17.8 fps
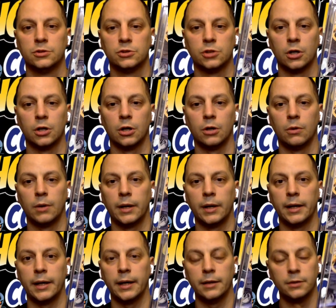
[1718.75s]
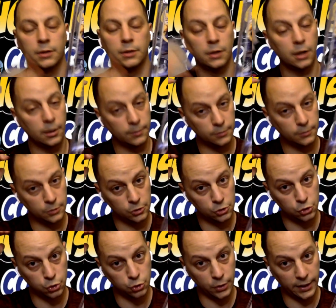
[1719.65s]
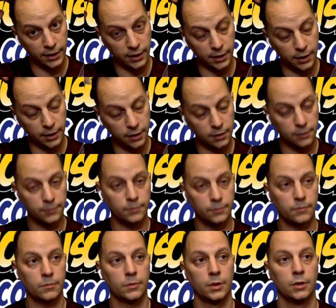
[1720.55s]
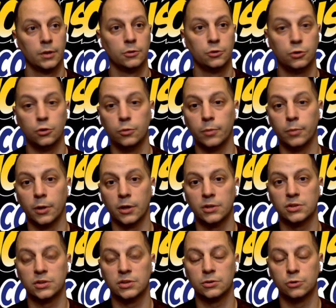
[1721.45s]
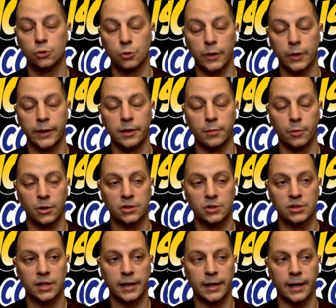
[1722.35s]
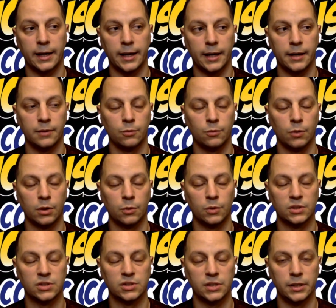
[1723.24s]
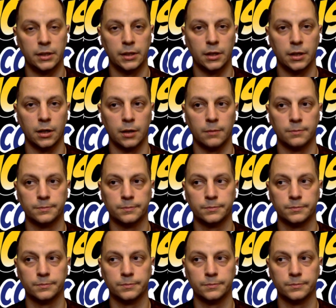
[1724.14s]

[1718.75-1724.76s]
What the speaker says: So I ended up trading two graded books that I had. One was the